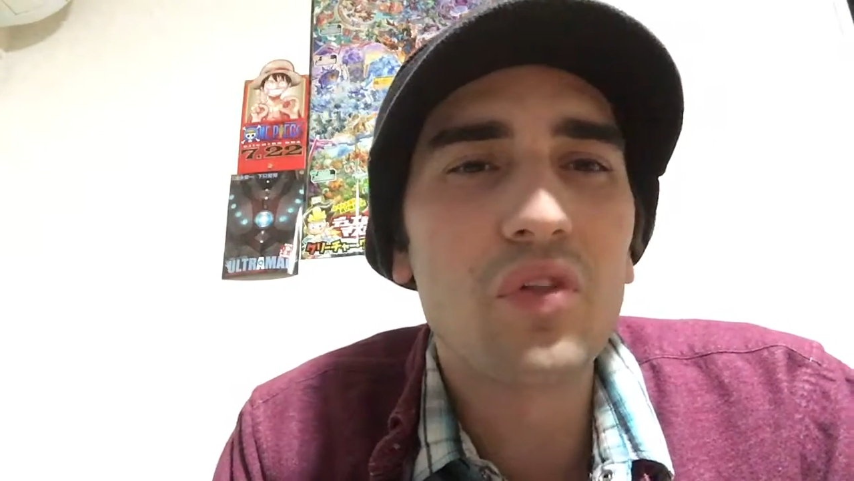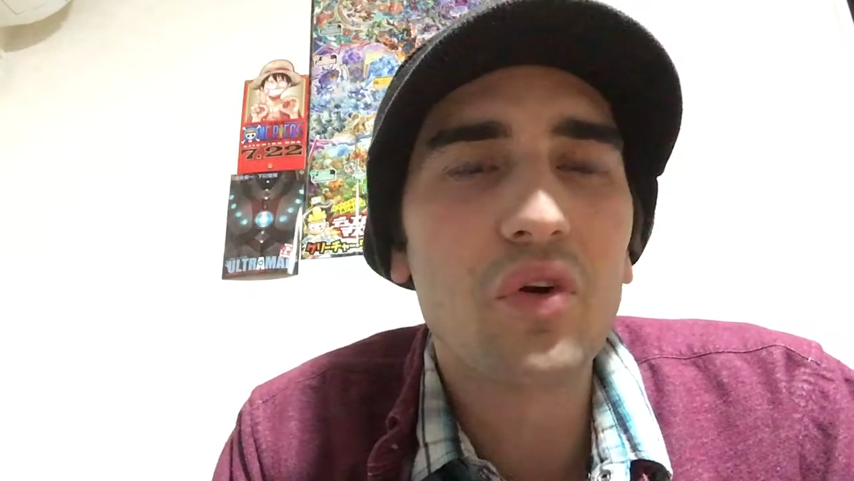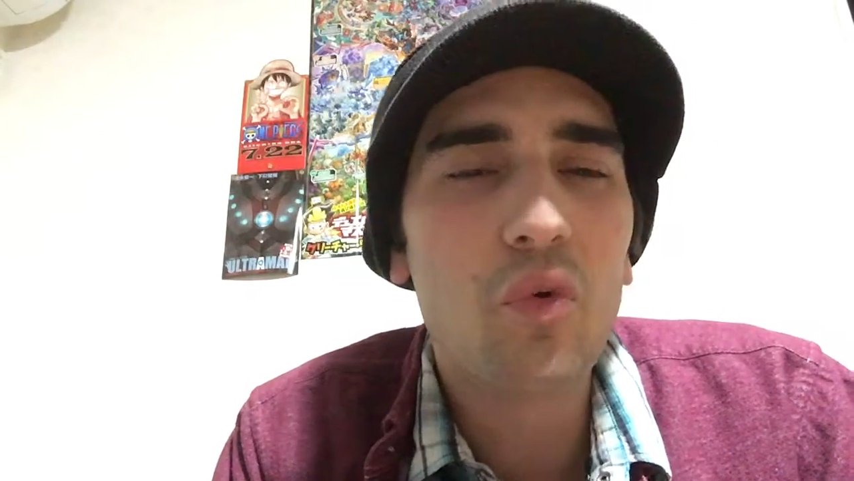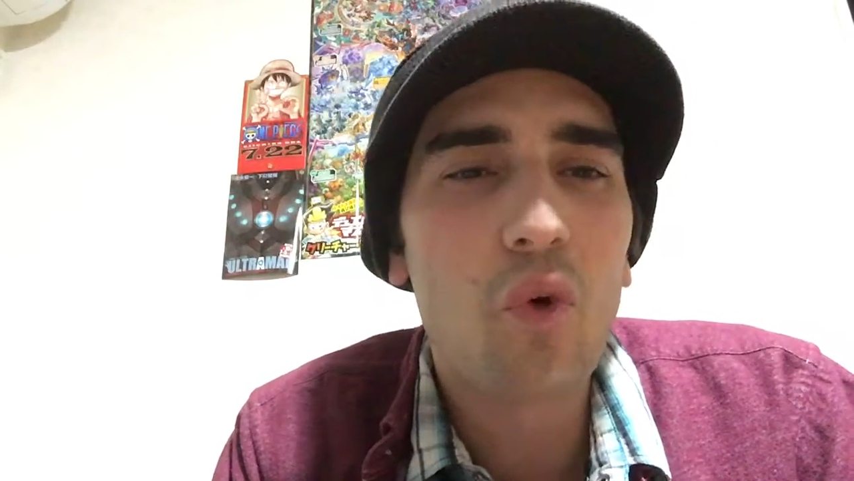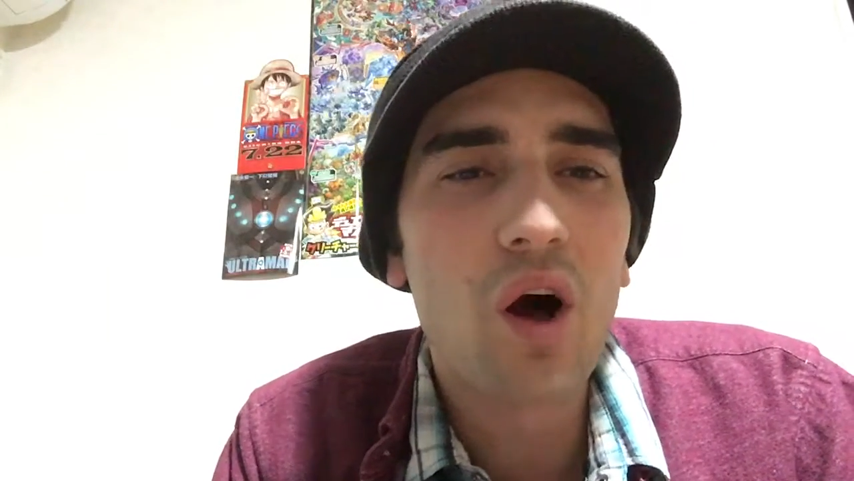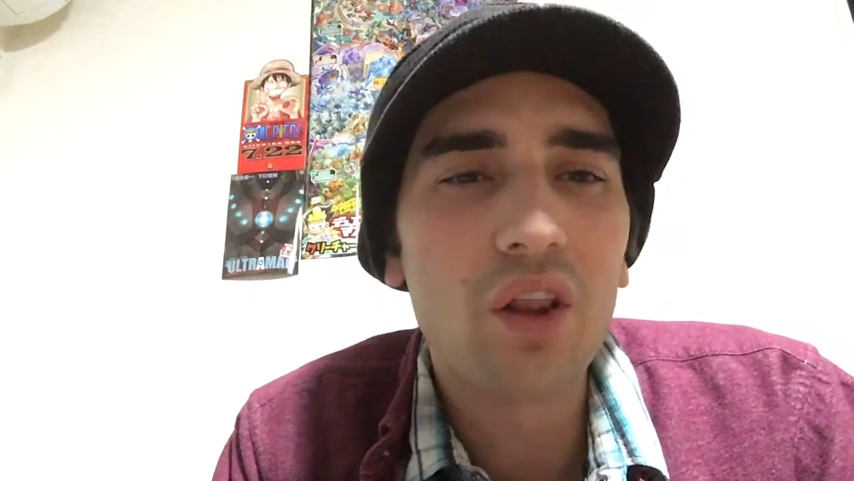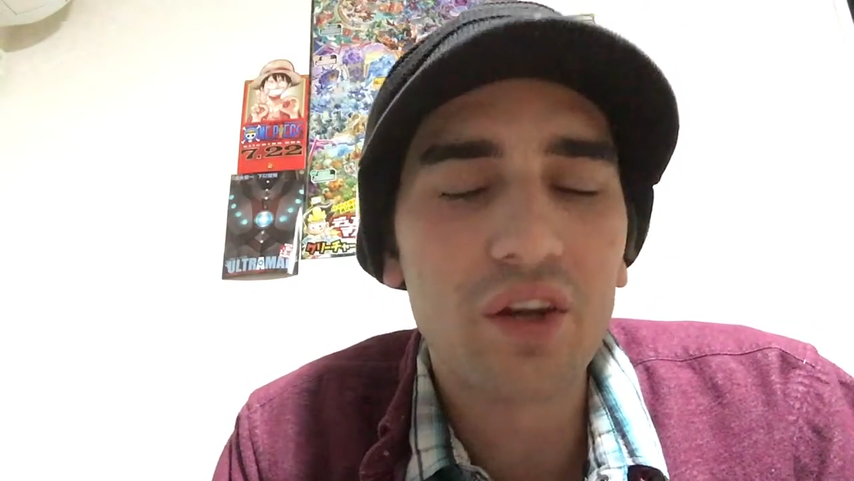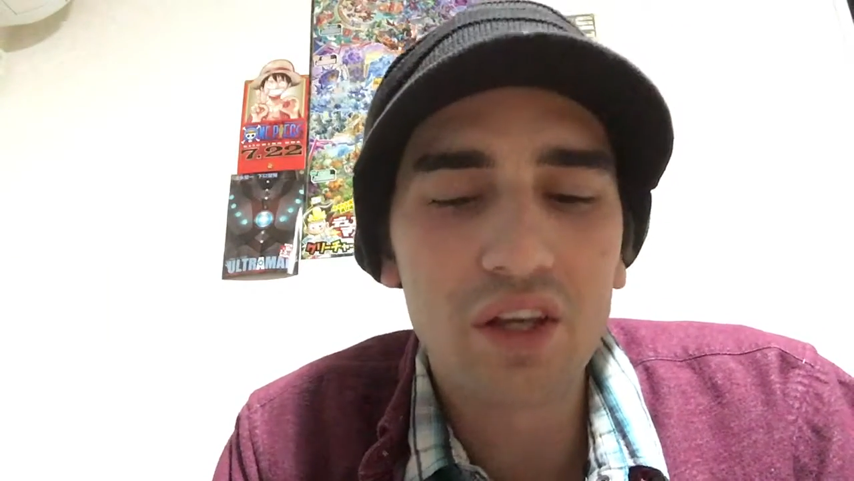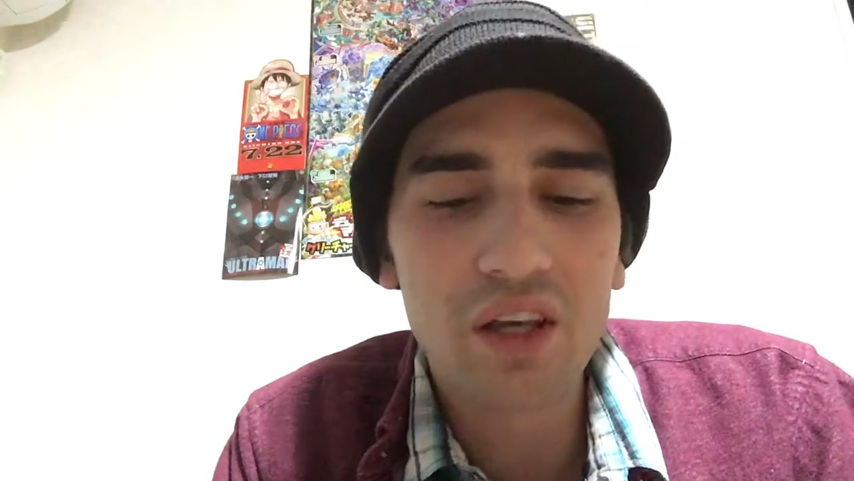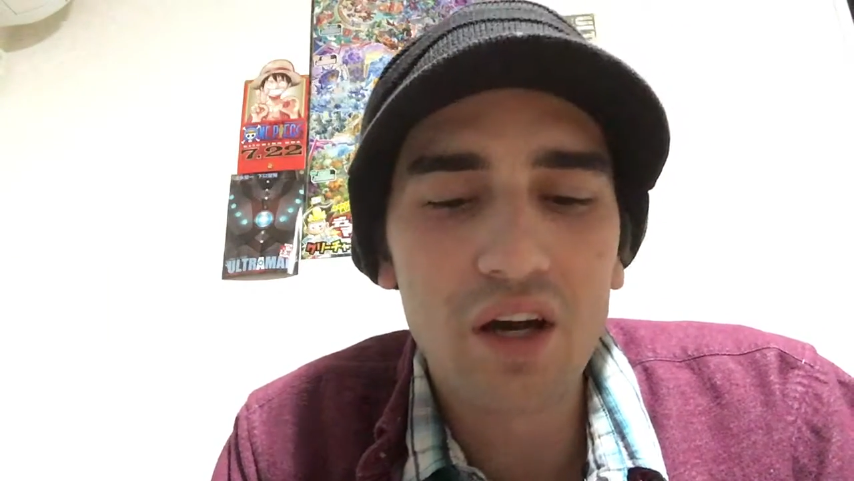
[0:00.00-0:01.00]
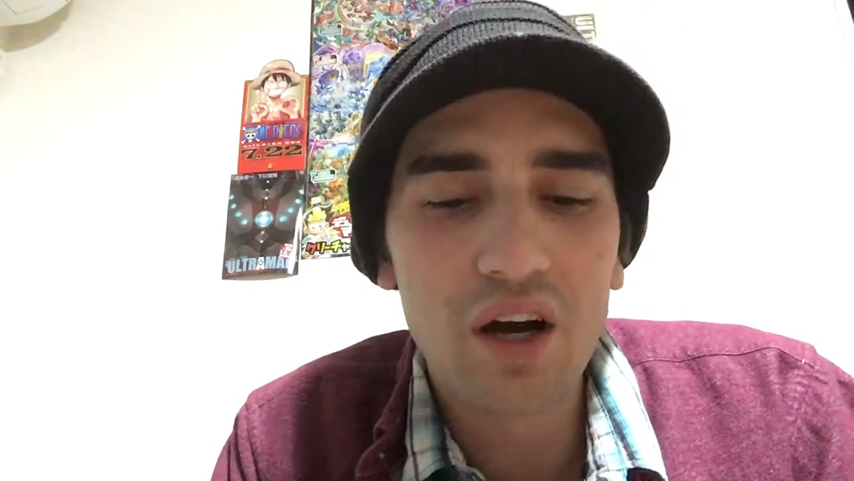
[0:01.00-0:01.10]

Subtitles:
the quality